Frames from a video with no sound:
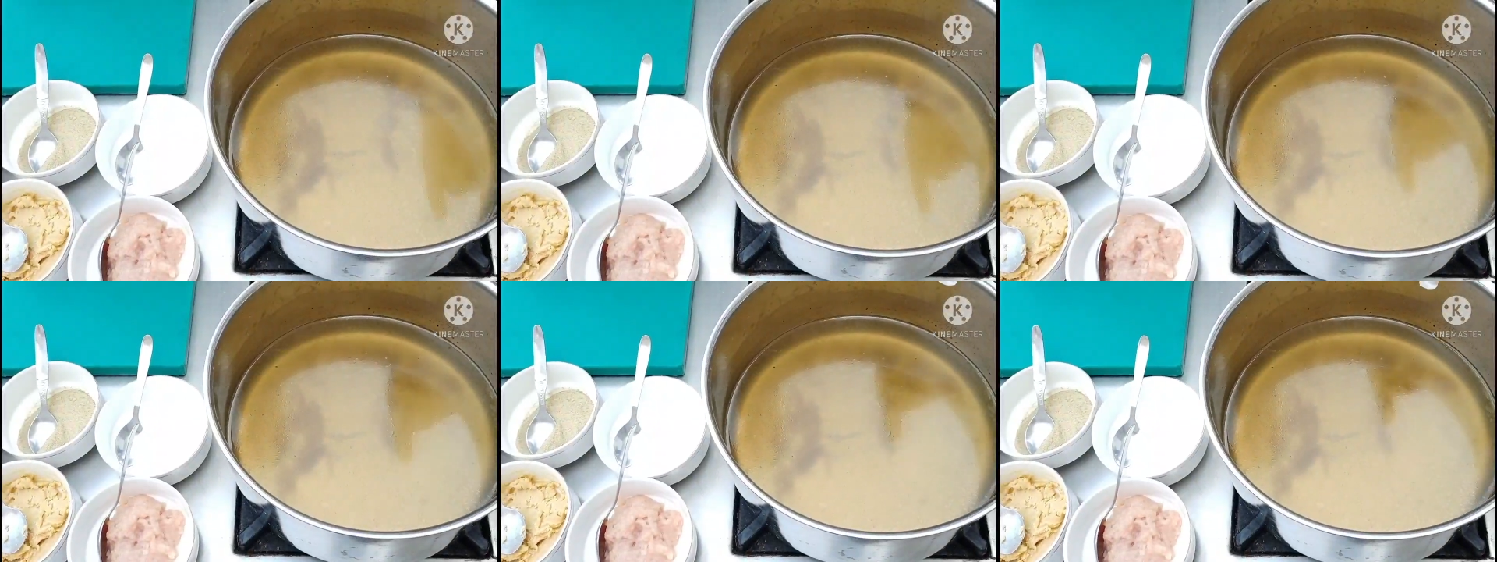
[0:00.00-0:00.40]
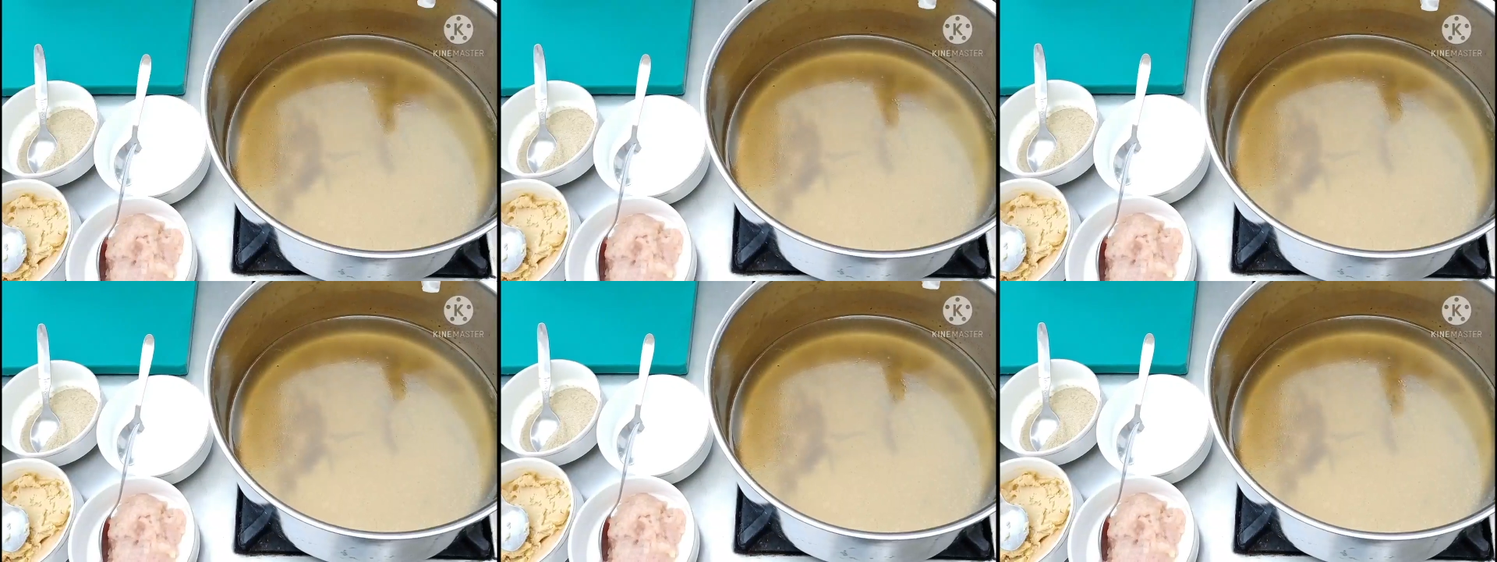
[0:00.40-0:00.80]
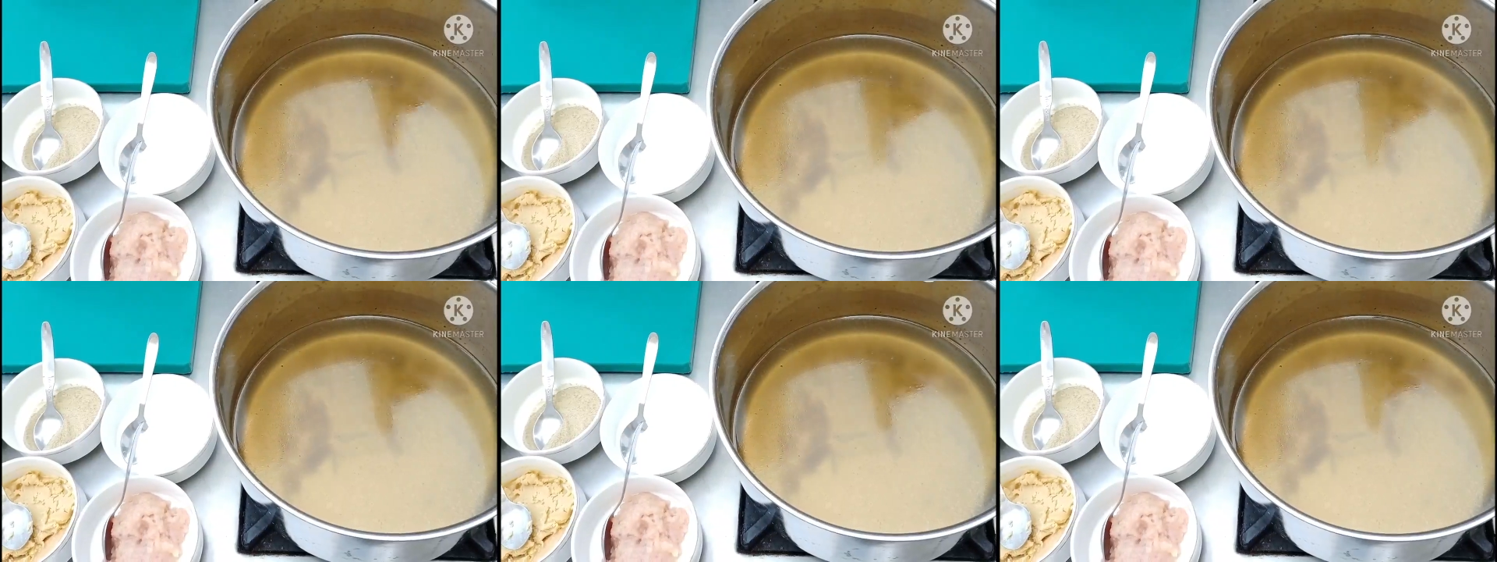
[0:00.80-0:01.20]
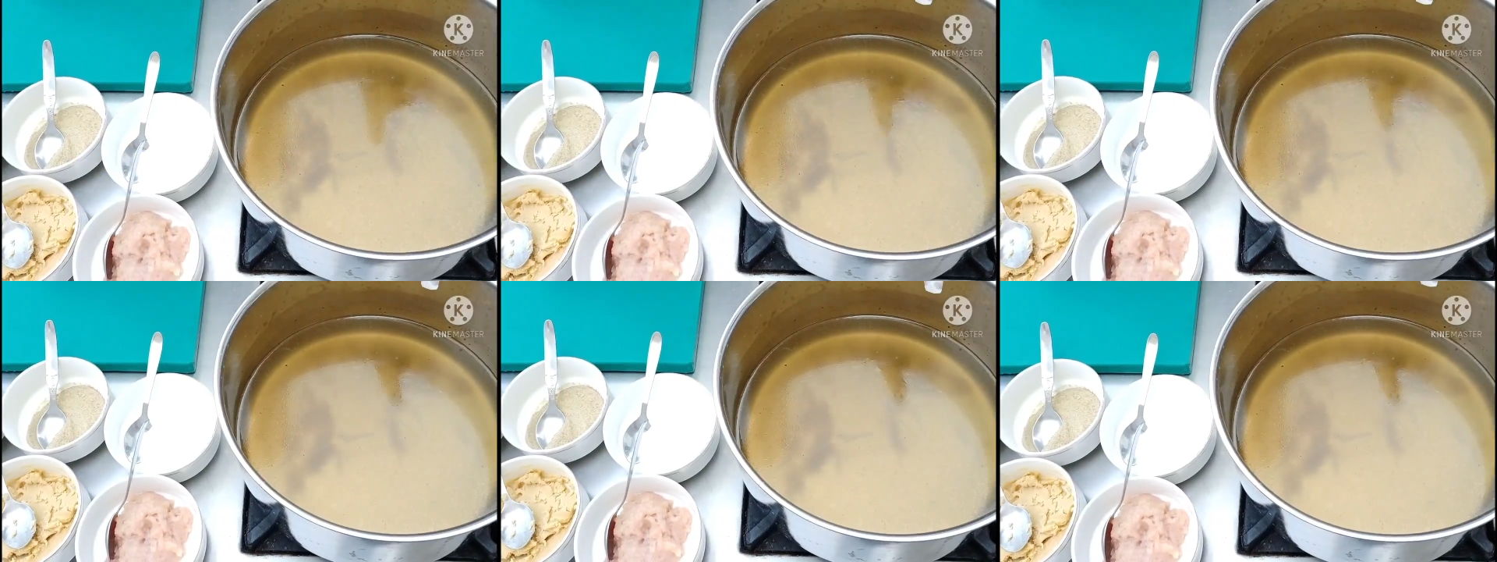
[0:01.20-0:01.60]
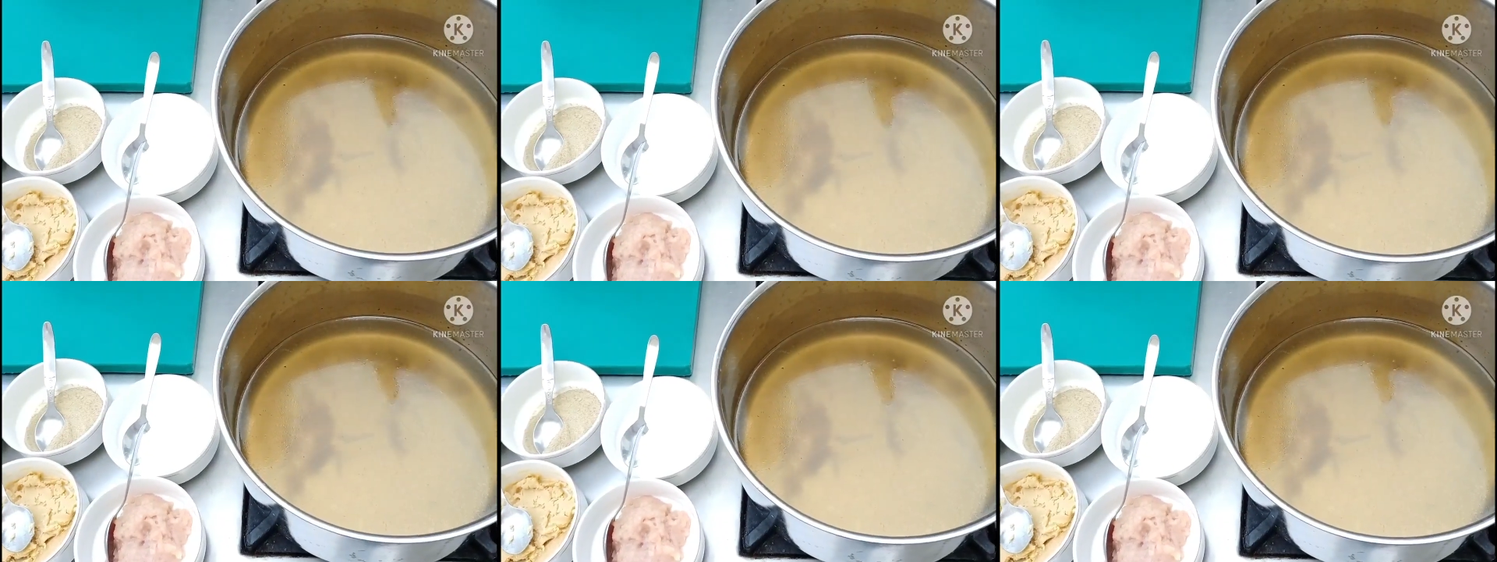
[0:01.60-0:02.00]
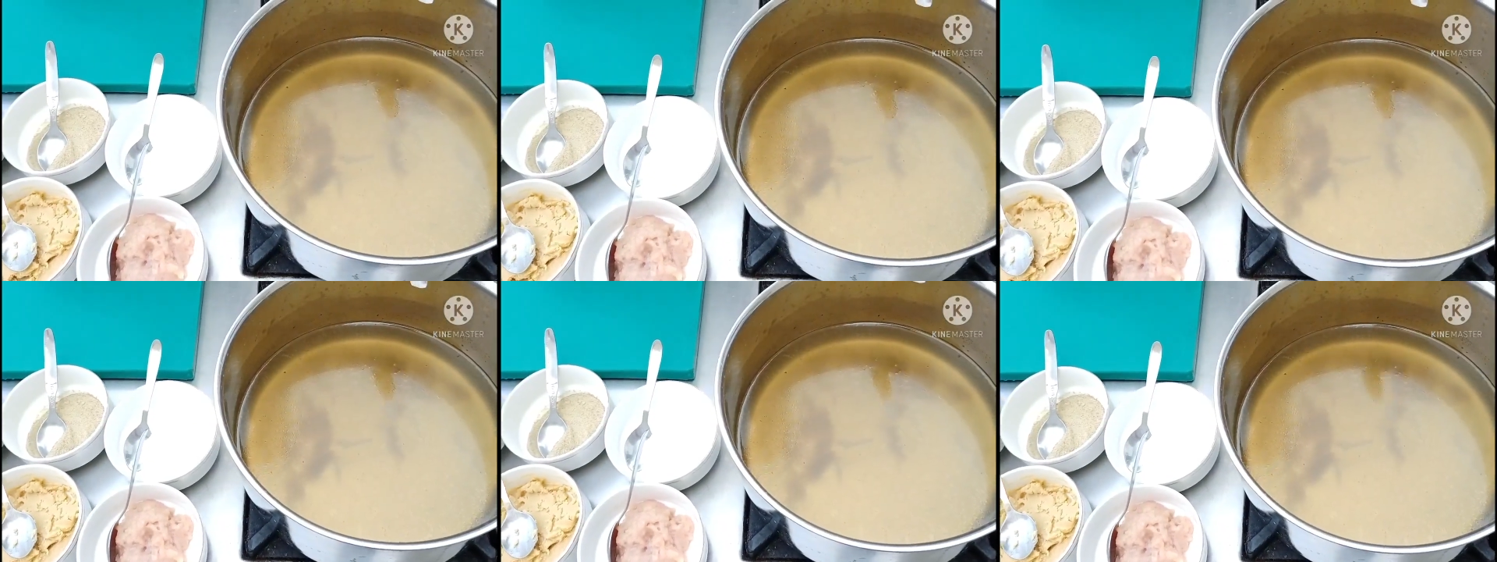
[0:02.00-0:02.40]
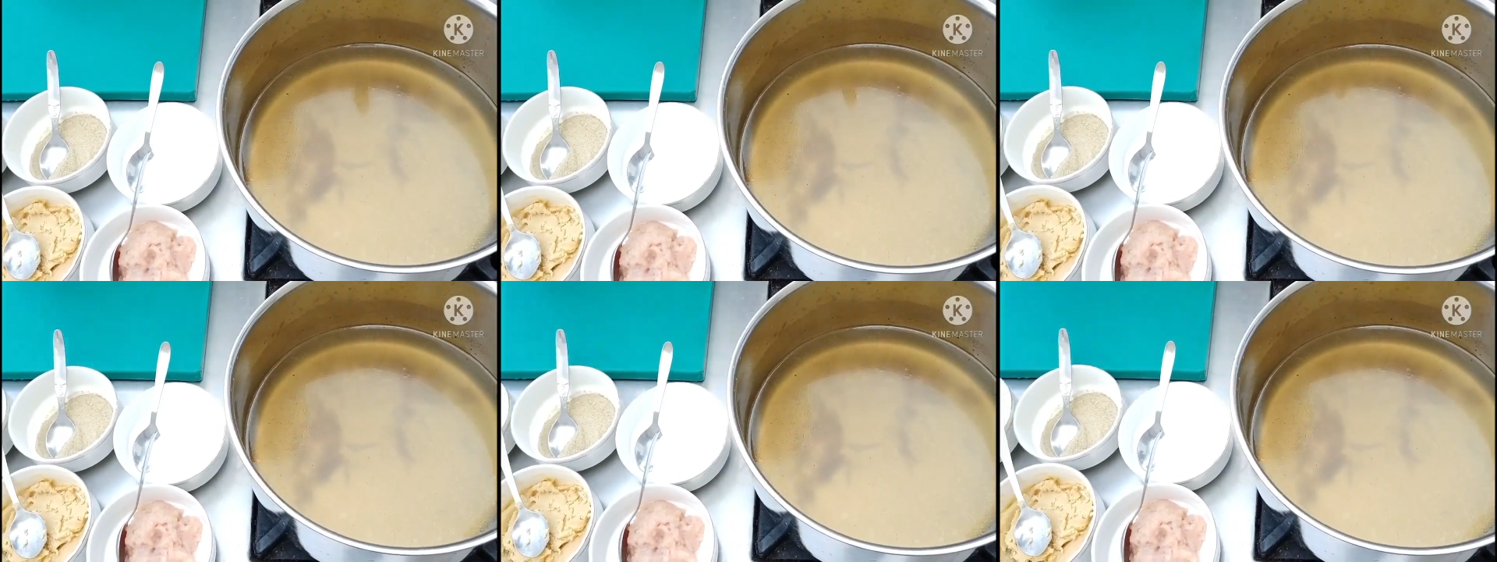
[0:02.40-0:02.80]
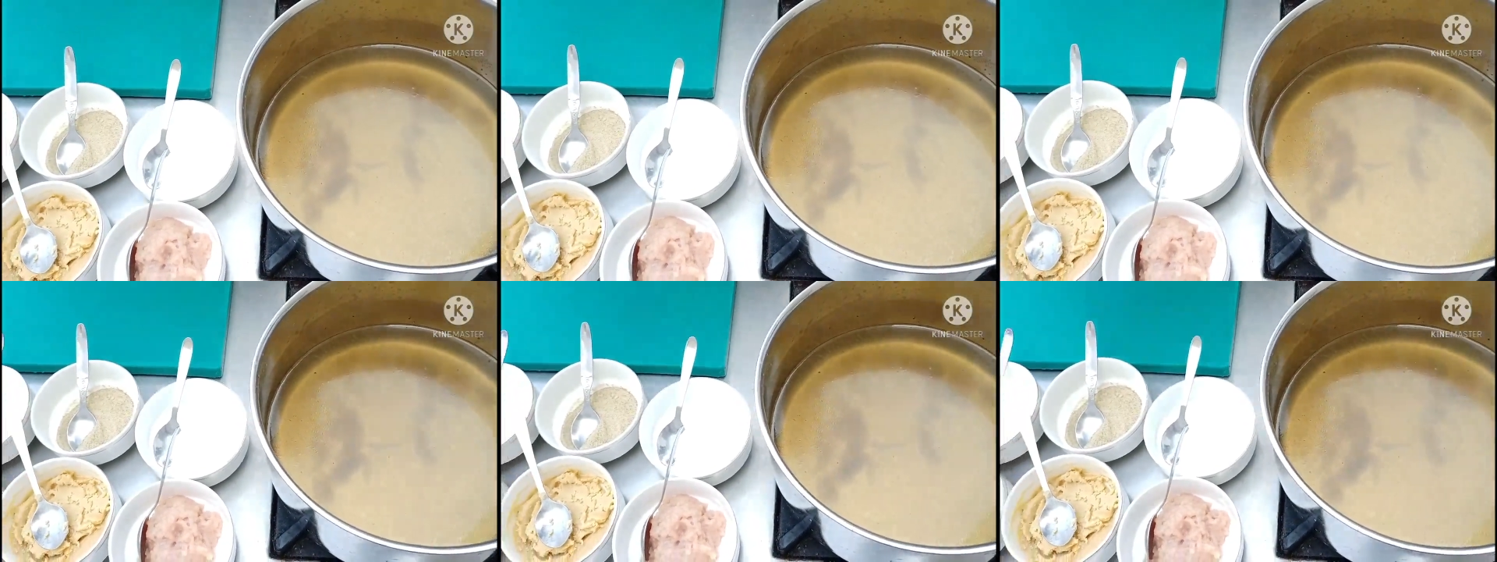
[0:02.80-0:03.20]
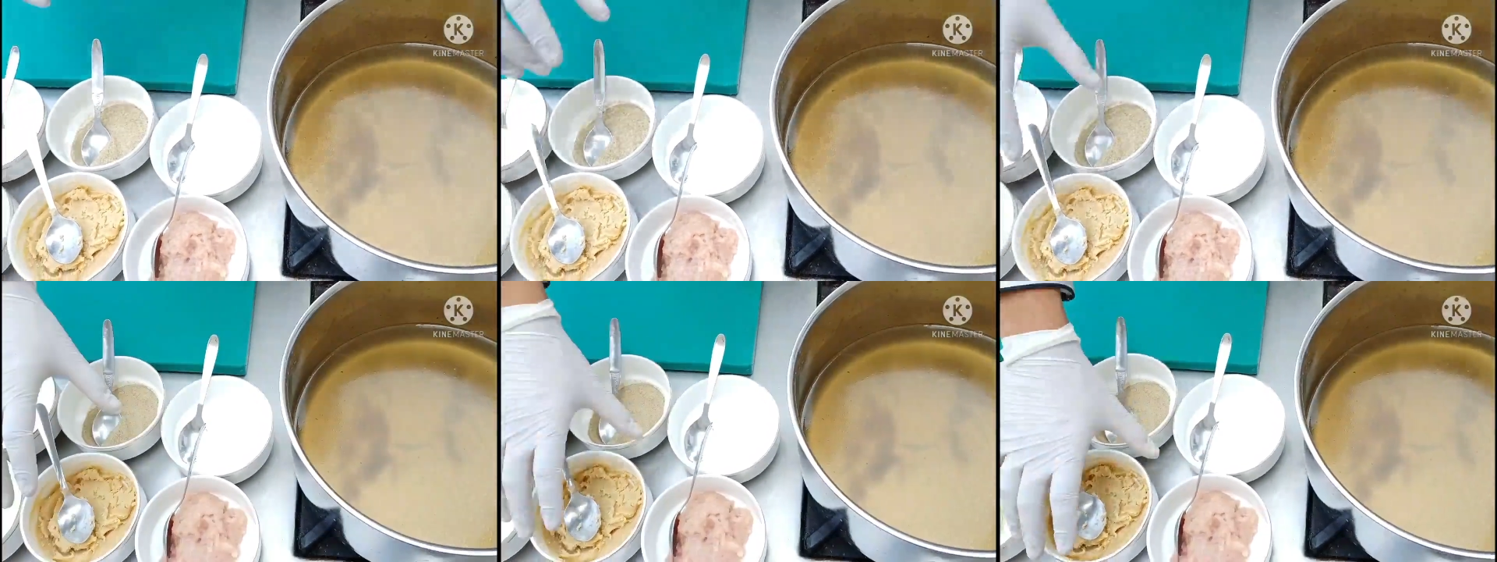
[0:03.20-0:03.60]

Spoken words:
(no speaker visible)